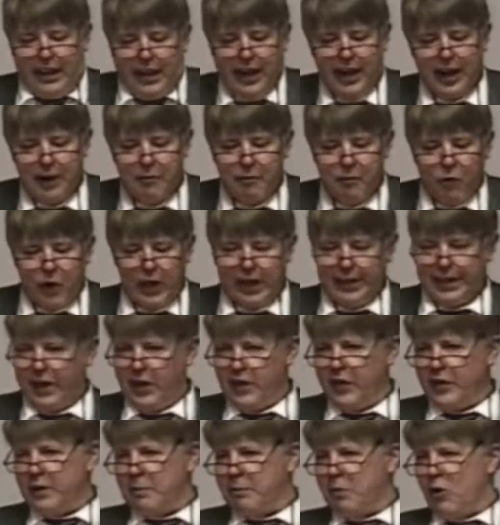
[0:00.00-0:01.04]
Well,
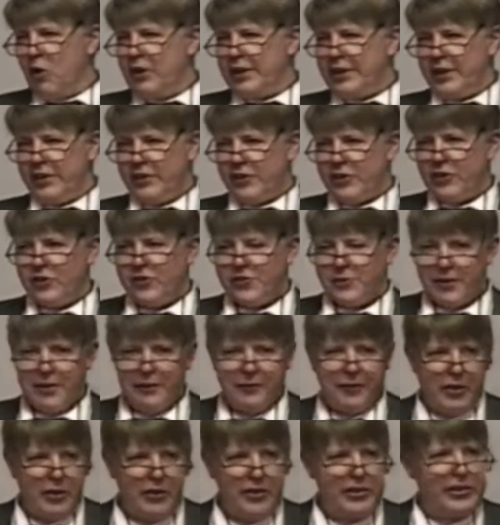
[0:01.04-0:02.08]
here the protesters
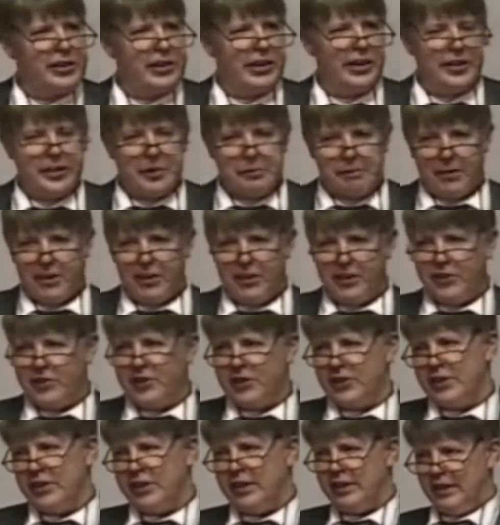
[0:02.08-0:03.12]
refused to
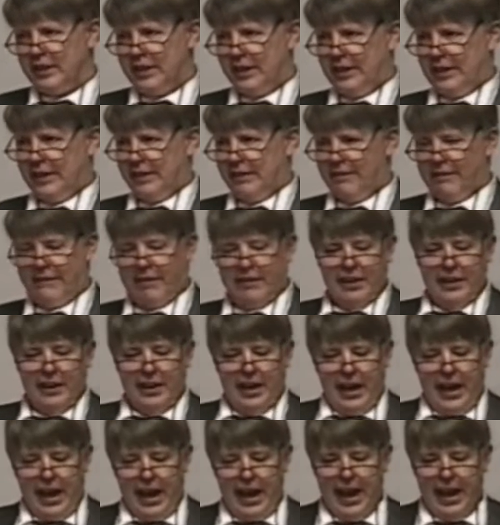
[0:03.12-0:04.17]
disperse,
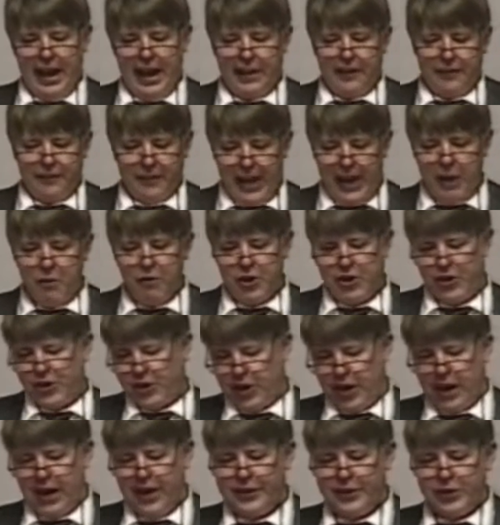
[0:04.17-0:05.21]
and they were
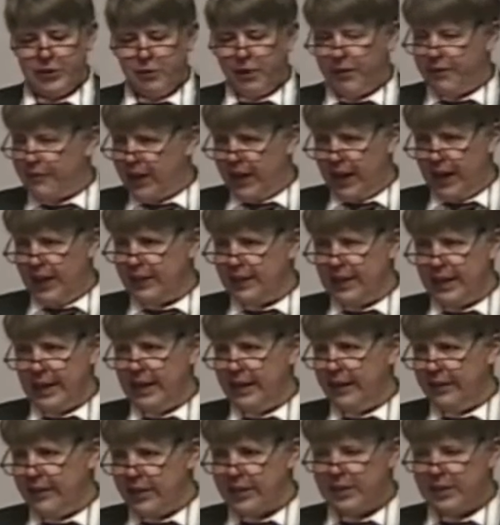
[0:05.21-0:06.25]
charged with violating